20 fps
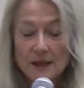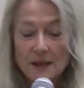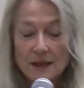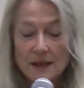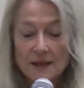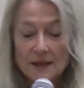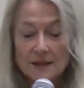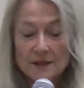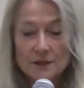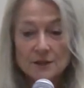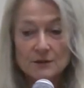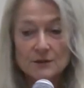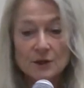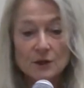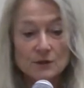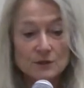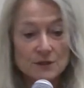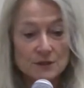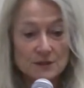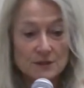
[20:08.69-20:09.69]
And
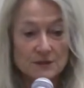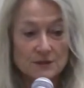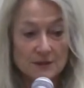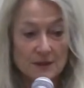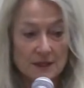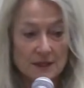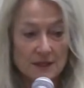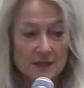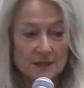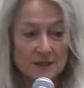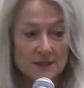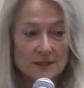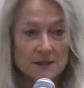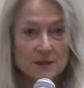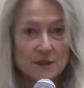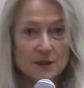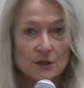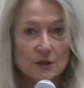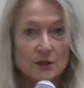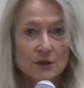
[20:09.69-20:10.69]
those things
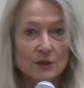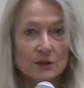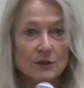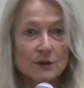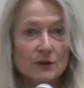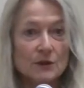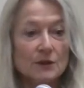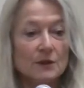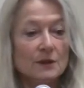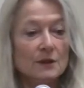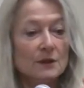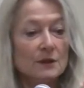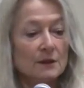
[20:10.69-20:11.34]
that are